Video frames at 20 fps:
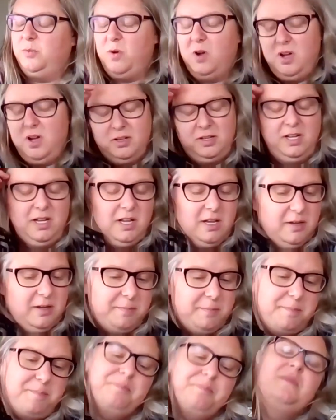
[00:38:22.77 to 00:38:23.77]

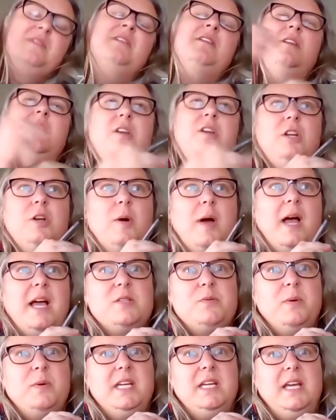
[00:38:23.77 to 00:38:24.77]
Wang,
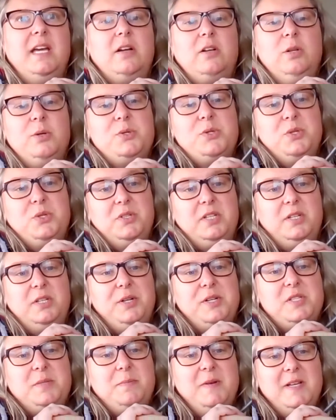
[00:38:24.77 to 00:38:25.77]
as we get closer to
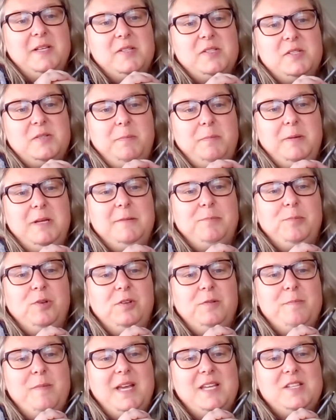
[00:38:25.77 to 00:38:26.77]
Christmas,
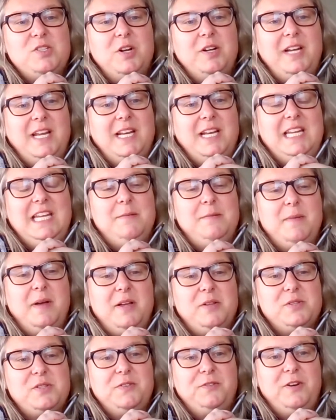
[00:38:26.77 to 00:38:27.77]
people may start getting
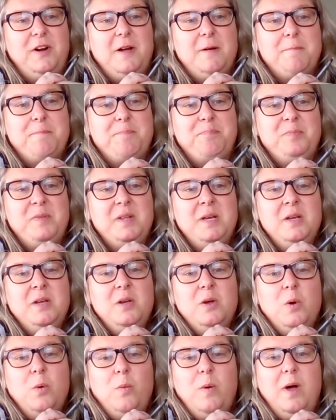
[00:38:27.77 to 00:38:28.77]
emails from
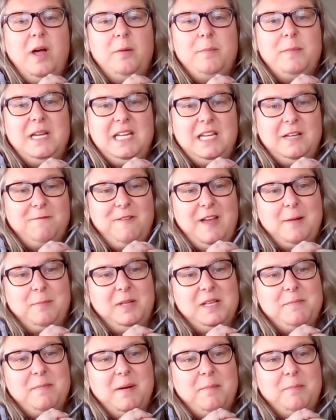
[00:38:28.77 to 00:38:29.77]
well-meaning
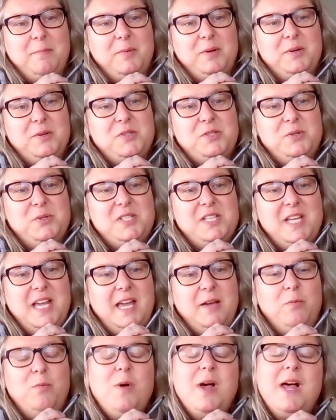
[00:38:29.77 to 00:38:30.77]
family members who
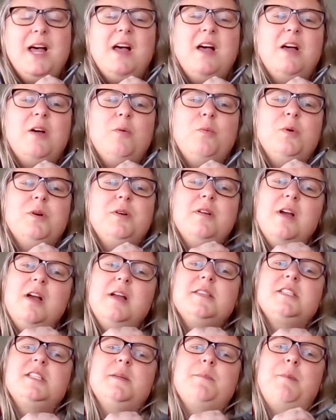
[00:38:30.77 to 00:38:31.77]
say, well, we're
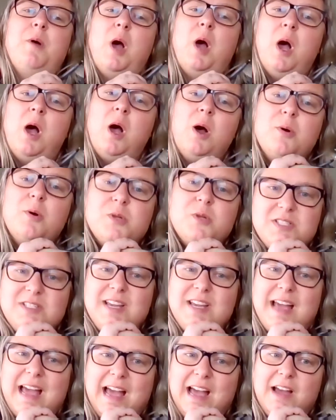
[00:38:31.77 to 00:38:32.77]
not supposed
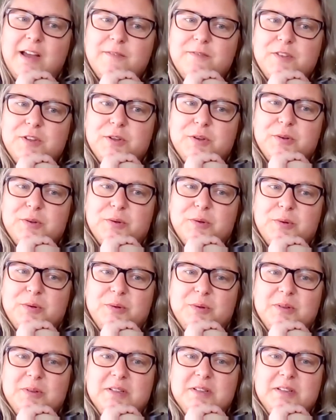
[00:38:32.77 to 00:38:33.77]
to have
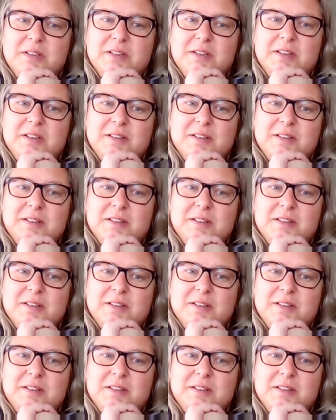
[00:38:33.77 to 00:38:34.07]
you,